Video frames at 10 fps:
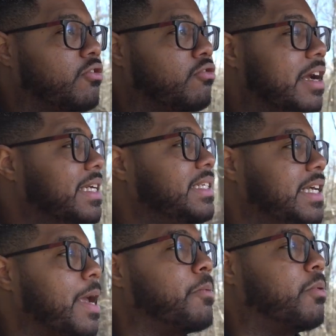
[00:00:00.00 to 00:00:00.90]
crazy
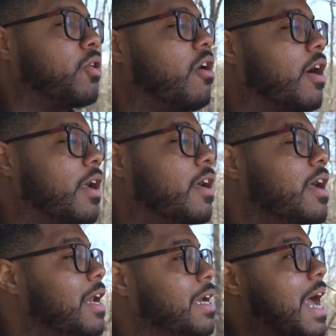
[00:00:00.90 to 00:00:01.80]
capable car.
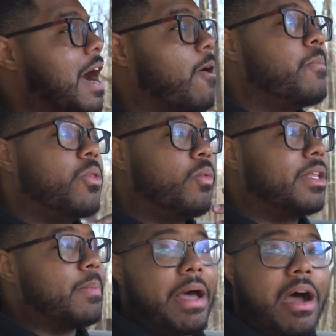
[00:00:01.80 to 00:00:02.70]
Now,
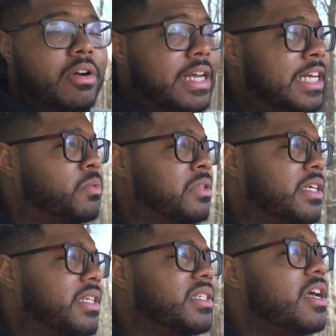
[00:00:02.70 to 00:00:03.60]
with the power gains with
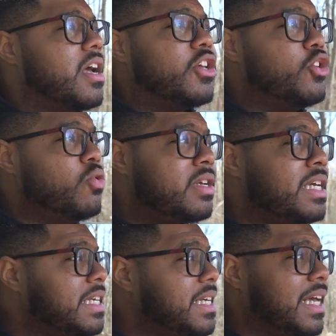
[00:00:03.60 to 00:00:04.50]
this, you can